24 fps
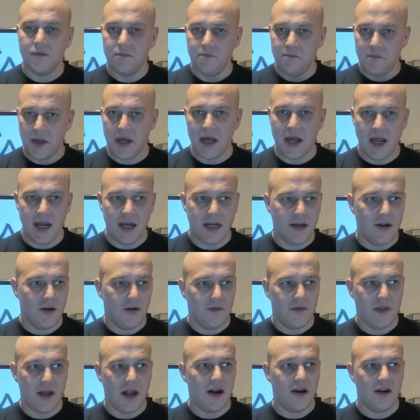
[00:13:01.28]
paid.
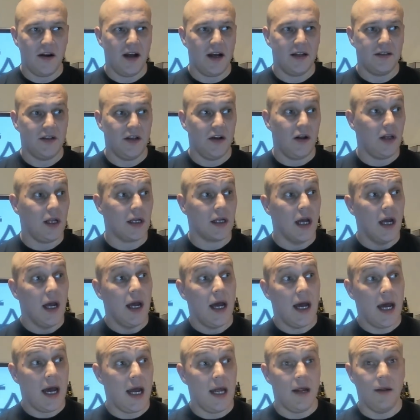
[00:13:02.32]
They are not, you know, like,
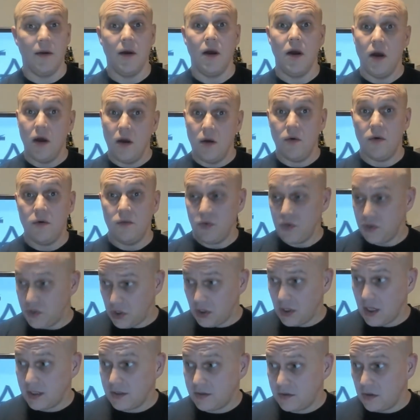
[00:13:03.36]
hey, would you
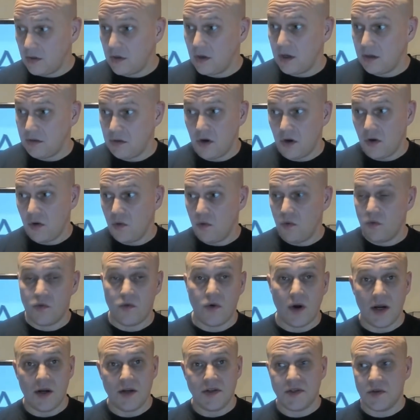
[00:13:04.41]
like to, uh, you know,
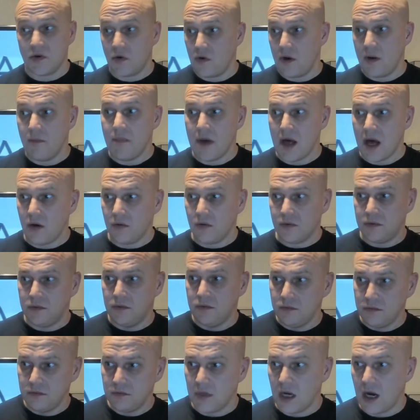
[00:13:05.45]
write a story about,
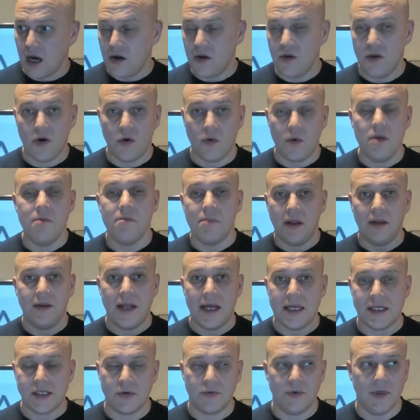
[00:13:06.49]
I don't know, Impaled
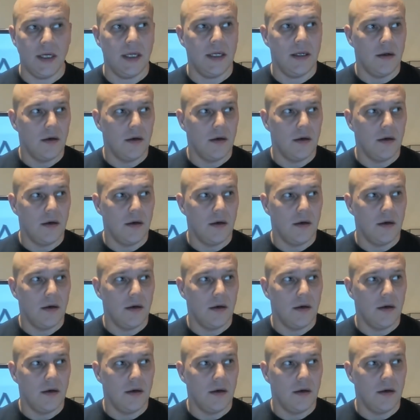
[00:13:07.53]
Nazarene